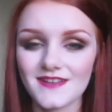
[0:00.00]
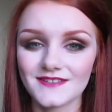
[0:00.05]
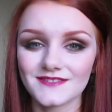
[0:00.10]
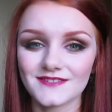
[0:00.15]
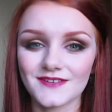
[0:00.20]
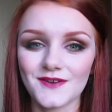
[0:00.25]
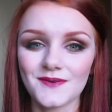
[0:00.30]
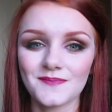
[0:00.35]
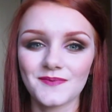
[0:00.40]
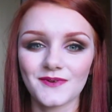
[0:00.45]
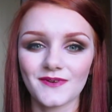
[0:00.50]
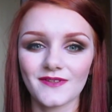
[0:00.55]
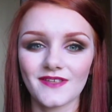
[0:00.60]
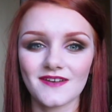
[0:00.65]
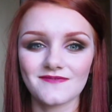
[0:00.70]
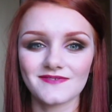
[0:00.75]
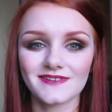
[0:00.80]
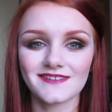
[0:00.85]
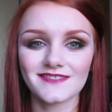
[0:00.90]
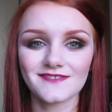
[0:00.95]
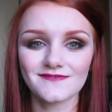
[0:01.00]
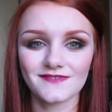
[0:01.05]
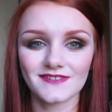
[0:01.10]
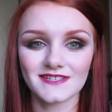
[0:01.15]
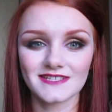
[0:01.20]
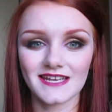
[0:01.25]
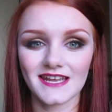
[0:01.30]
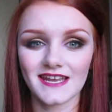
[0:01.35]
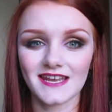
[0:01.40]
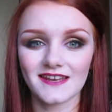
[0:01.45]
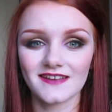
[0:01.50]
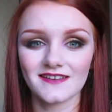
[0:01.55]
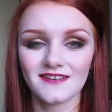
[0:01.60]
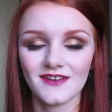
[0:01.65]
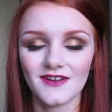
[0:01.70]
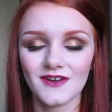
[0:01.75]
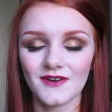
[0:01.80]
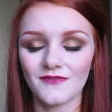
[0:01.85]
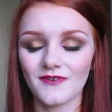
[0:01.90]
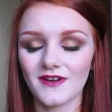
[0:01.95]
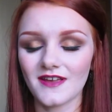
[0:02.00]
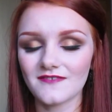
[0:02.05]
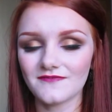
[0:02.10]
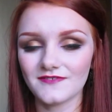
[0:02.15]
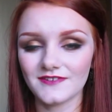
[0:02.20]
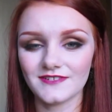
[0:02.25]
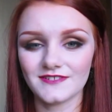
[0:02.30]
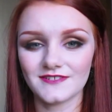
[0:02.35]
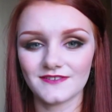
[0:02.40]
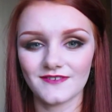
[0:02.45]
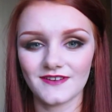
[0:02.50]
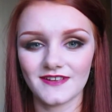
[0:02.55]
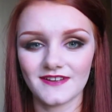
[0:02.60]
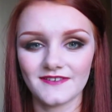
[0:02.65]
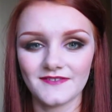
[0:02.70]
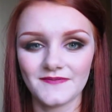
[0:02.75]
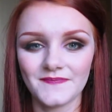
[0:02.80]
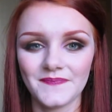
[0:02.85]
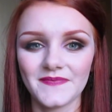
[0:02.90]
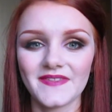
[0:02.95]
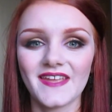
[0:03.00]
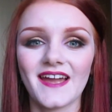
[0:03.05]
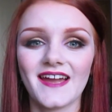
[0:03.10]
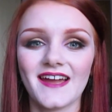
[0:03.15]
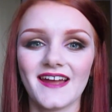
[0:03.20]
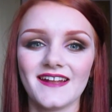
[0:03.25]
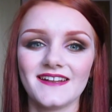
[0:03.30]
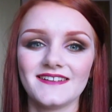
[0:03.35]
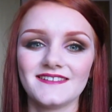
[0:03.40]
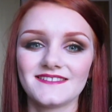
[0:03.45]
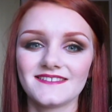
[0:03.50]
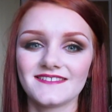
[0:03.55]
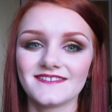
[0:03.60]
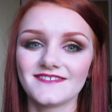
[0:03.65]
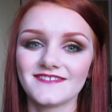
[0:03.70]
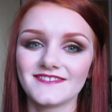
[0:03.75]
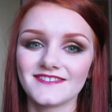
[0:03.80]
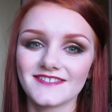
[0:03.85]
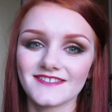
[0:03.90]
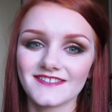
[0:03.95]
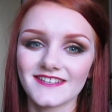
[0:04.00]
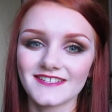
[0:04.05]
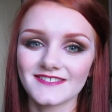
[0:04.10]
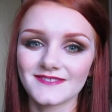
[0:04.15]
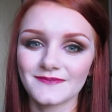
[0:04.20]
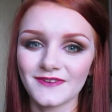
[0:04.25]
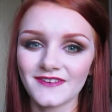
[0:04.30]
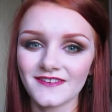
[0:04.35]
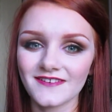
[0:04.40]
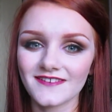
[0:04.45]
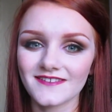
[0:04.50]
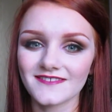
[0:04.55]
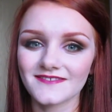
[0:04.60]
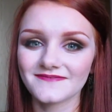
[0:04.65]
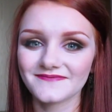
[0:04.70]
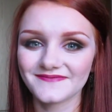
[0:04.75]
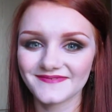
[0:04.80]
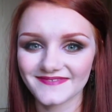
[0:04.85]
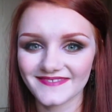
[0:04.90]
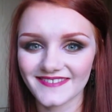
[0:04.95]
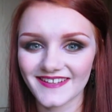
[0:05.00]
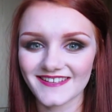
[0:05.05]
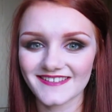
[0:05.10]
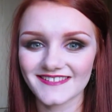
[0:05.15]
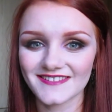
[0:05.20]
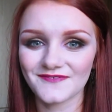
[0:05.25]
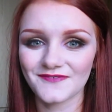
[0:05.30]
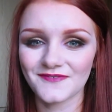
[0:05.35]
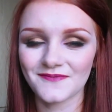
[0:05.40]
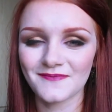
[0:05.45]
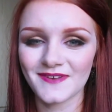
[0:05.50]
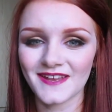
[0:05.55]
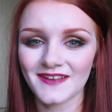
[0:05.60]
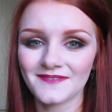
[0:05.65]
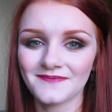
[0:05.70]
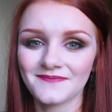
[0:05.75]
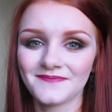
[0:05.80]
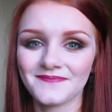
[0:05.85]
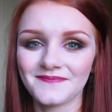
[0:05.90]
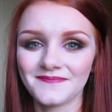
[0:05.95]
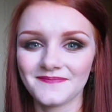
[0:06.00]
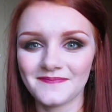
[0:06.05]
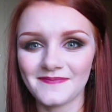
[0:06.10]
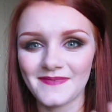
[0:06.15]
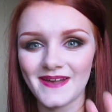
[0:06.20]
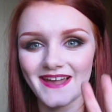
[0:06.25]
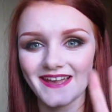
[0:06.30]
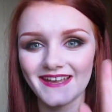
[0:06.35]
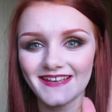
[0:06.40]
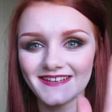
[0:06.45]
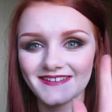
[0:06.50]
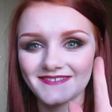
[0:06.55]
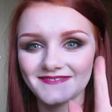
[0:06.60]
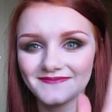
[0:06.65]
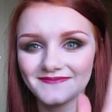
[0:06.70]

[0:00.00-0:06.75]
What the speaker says: So I hope you're all having a lovely day, whatever you're doing, and until next week, that's it from me. Bye!